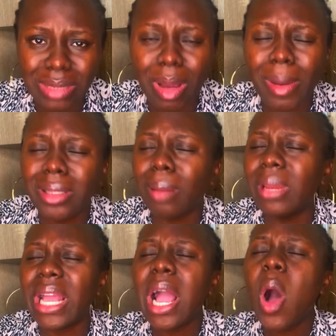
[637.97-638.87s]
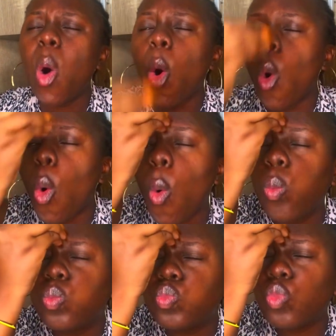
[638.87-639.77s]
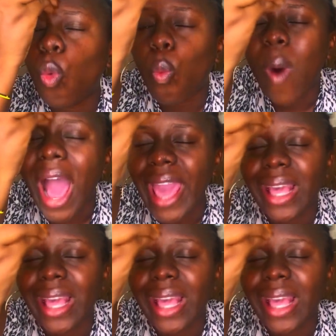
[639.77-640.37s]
In my mind, I'm like, why?